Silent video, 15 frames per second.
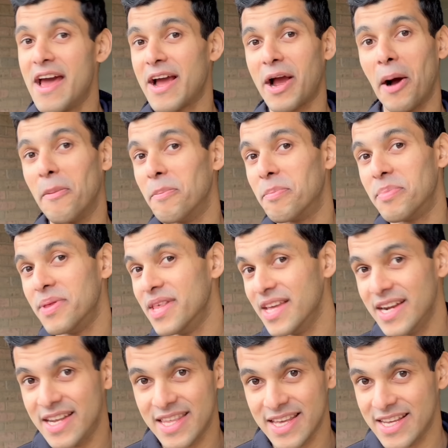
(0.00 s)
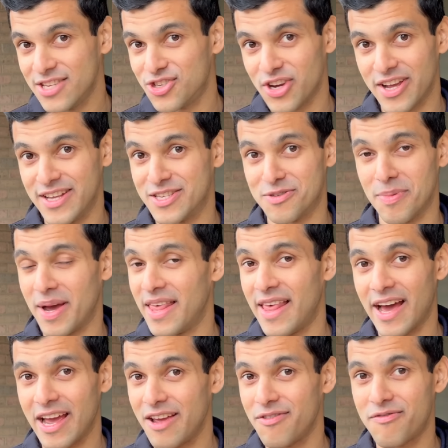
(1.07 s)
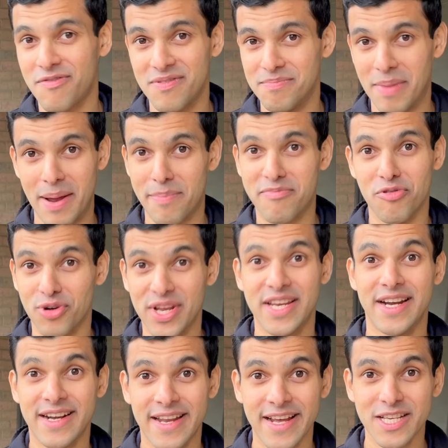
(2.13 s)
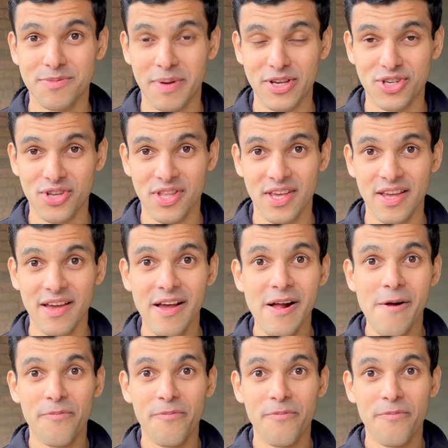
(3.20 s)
completely changed my life, my protein intake especially.